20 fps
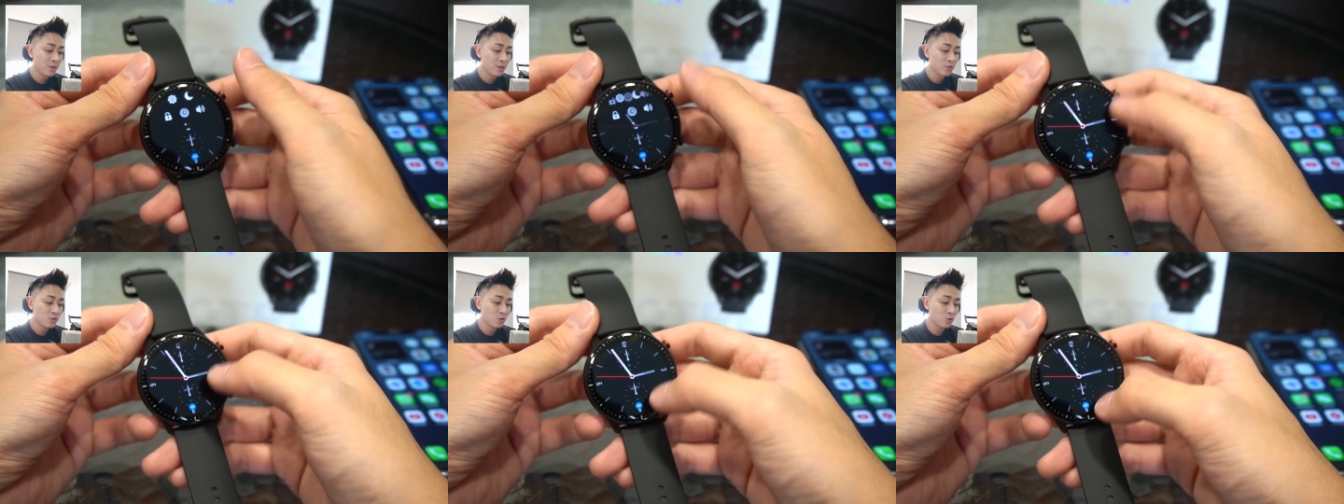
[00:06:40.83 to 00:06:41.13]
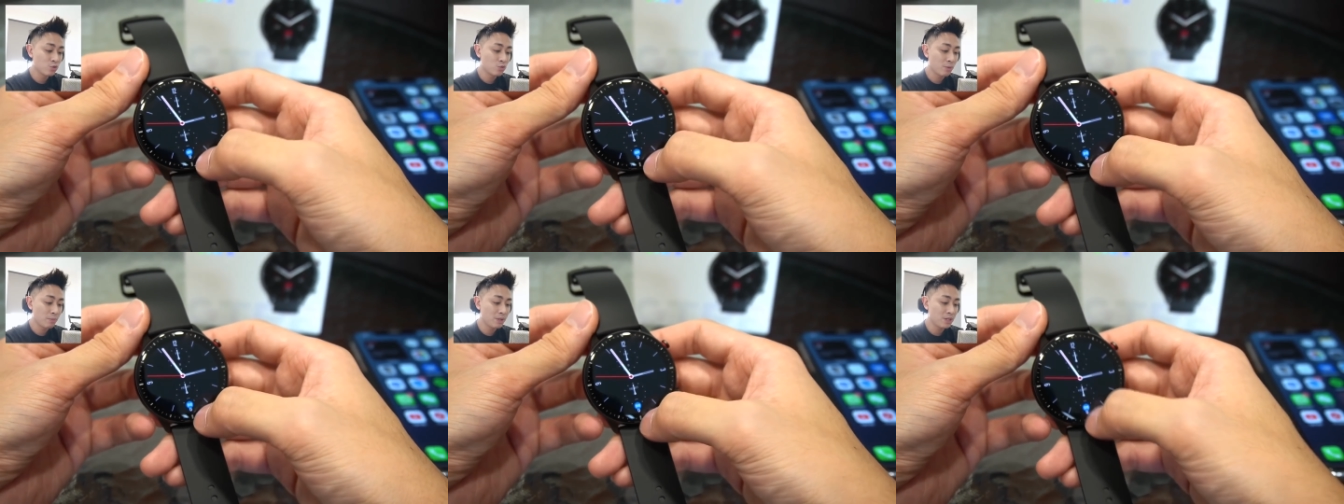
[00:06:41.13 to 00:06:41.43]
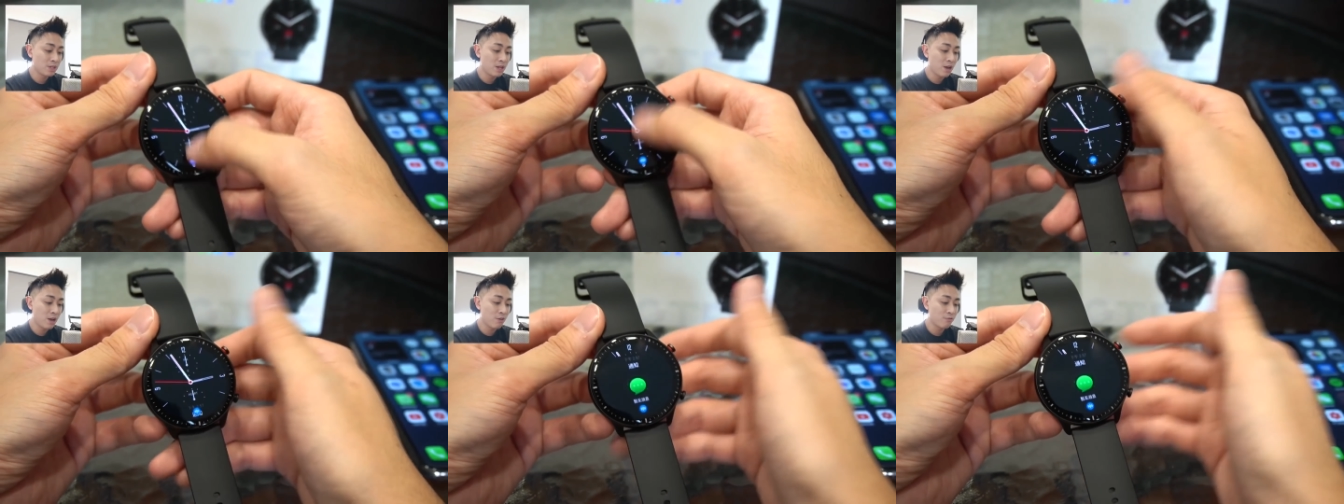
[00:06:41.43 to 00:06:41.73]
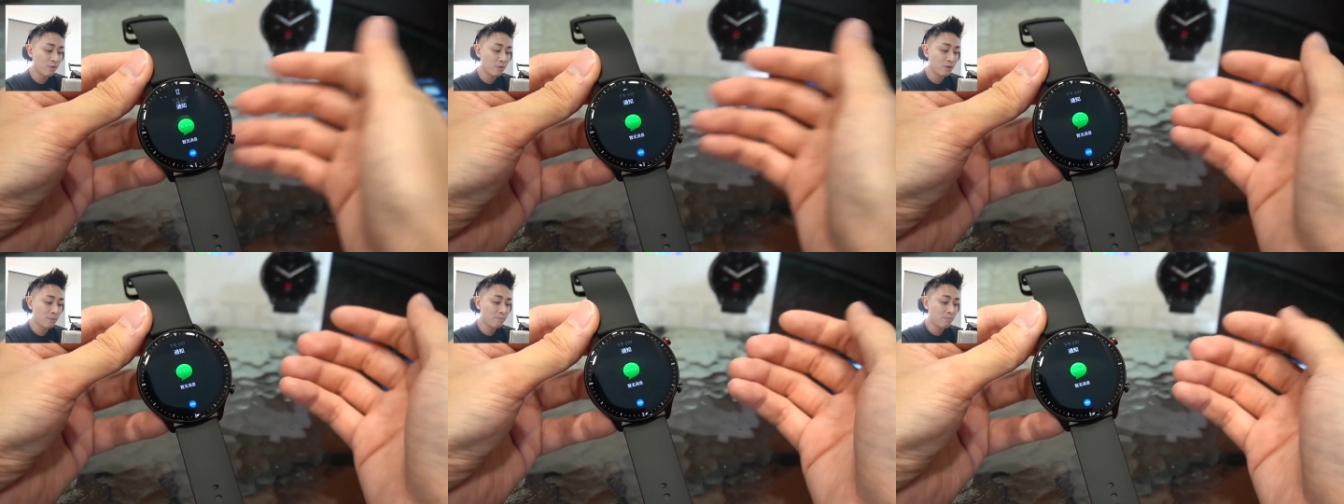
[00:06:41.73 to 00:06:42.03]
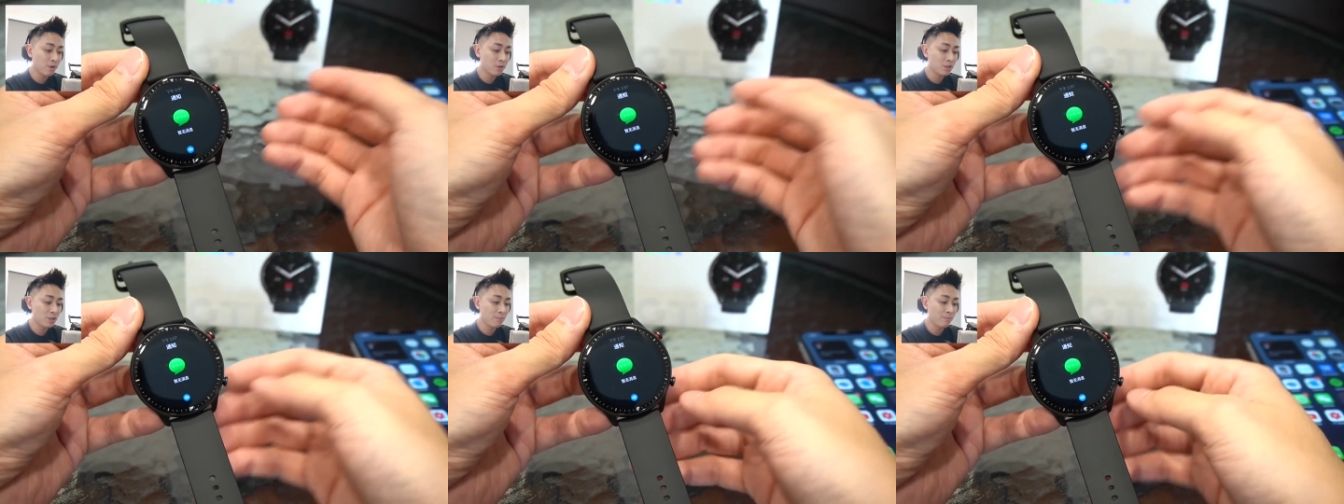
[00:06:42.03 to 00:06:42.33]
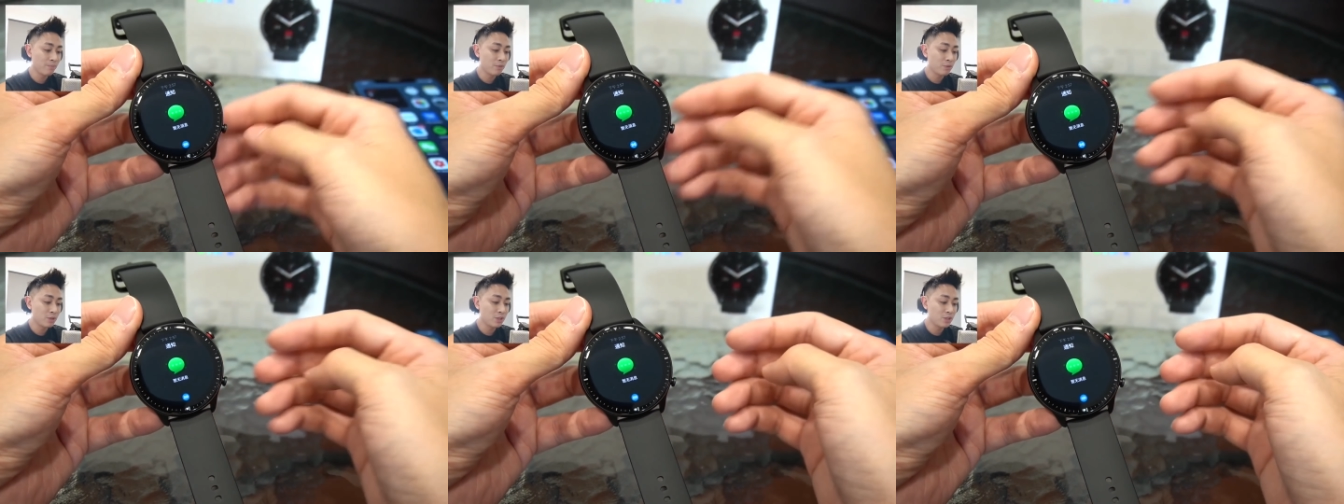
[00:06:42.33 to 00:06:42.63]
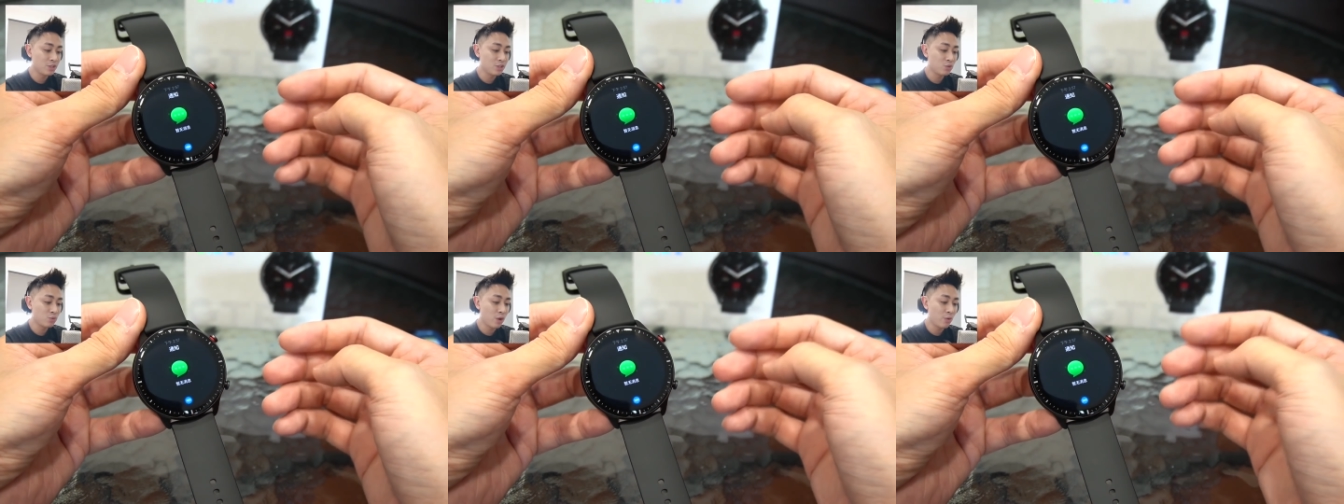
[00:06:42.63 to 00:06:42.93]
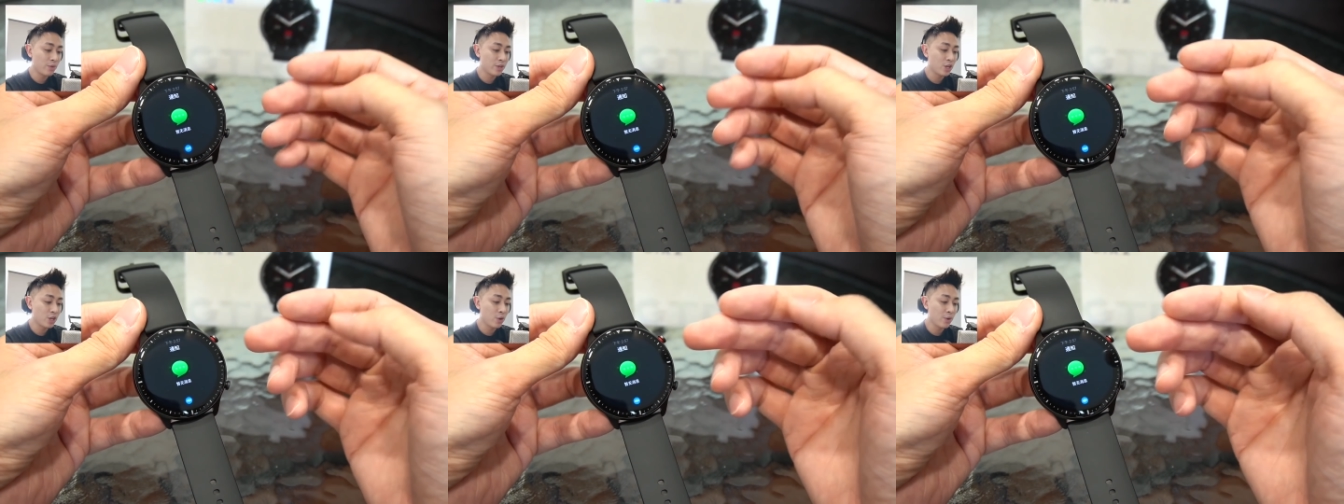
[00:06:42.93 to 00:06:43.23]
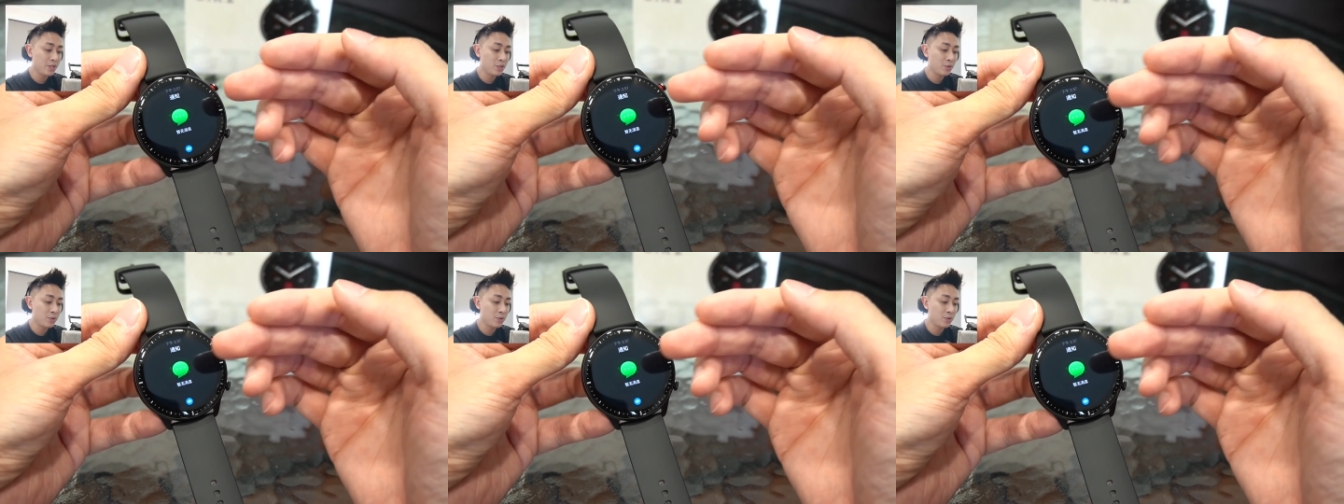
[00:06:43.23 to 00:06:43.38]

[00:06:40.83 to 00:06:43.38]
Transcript: So swiping down from the bottom, this is where we go into our